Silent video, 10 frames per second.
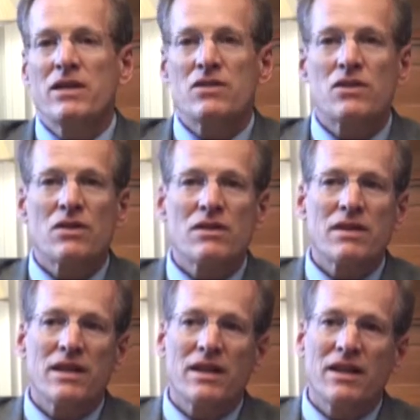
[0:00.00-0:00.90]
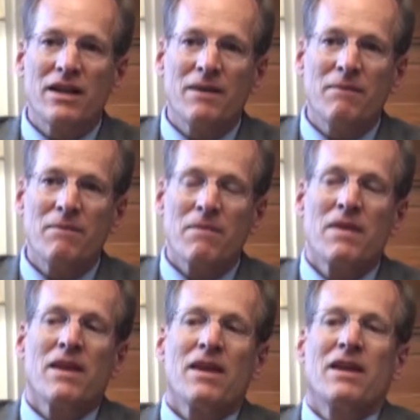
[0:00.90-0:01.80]
make sure that
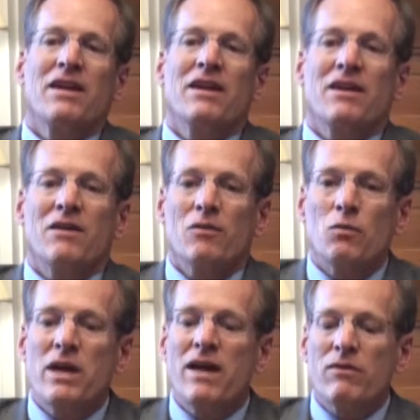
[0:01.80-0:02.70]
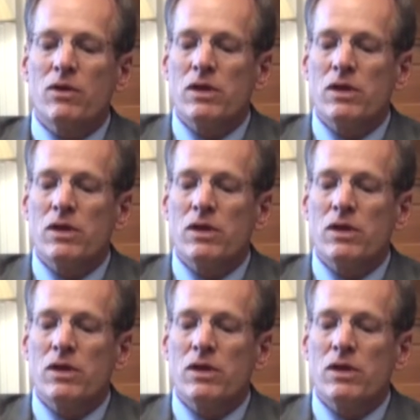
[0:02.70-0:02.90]
we have